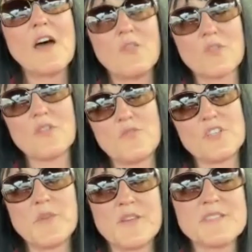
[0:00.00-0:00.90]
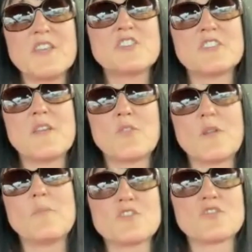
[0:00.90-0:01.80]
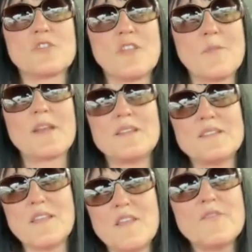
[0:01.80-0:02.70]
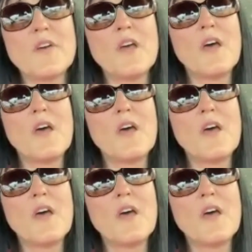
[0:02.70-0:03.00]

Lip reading: are looking for experienced agents. They want to make sure their money is safe.